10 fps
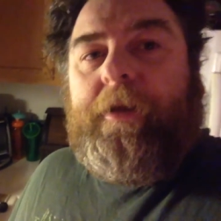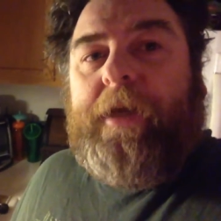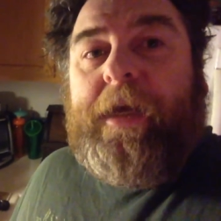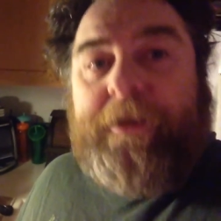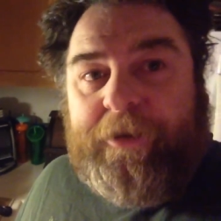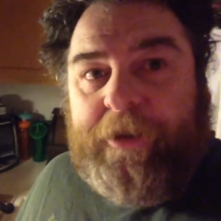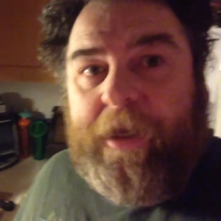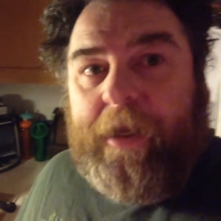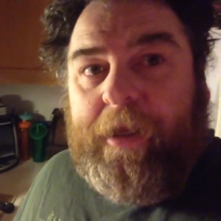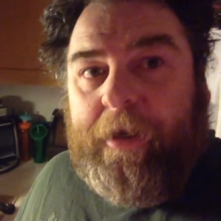Yes,
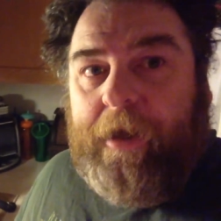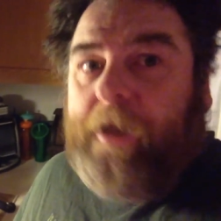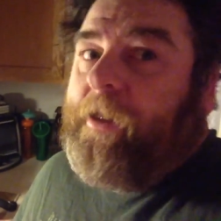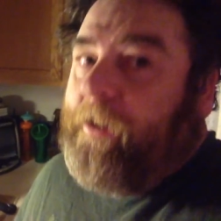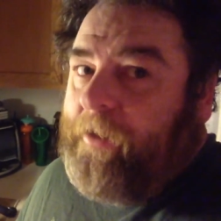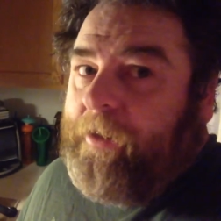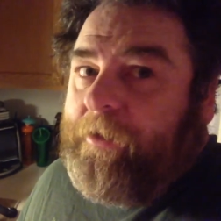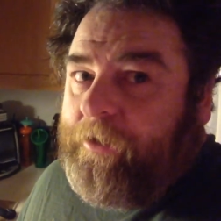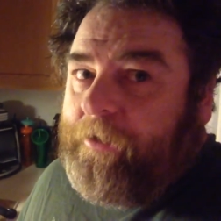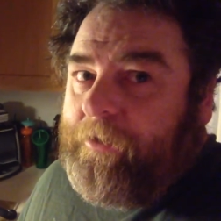Janetta, I did
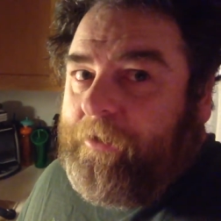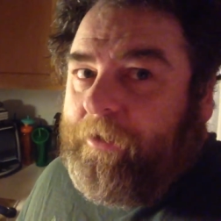dishes.